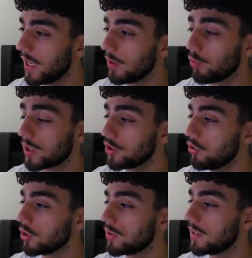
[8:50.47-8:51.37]
And where could
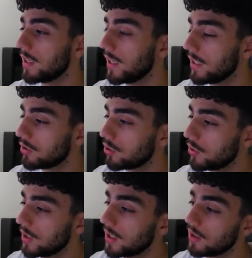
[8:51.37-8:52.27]
you look to get an
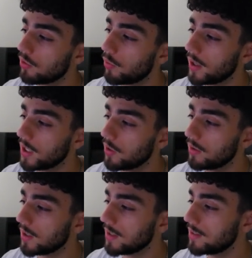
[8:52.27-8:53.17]
entry? Right here
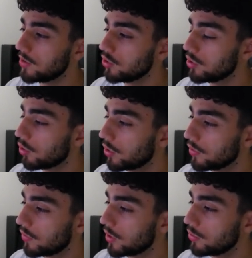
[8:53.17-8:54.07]
in the institutional
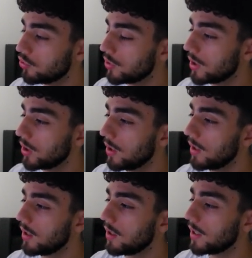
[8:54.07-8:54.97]
order flow drill,
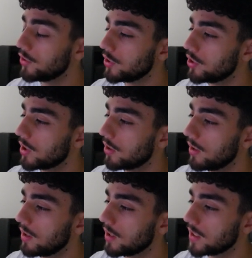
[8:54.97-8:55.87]
entry drill,
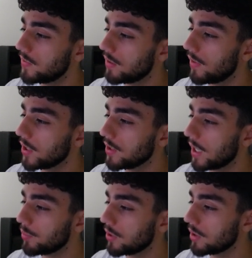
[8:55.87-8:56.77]
this fair value
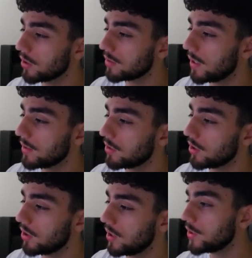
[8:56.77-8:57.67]
gap you can look to
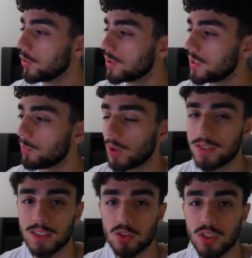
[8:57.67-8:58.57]
enter. So you can see
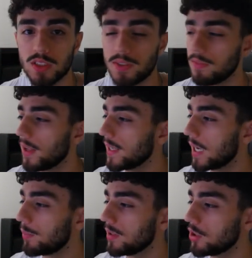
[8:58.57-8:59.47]
price entered this fair value
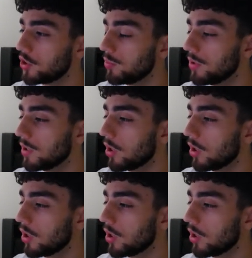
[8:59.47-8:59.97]
gap and distributed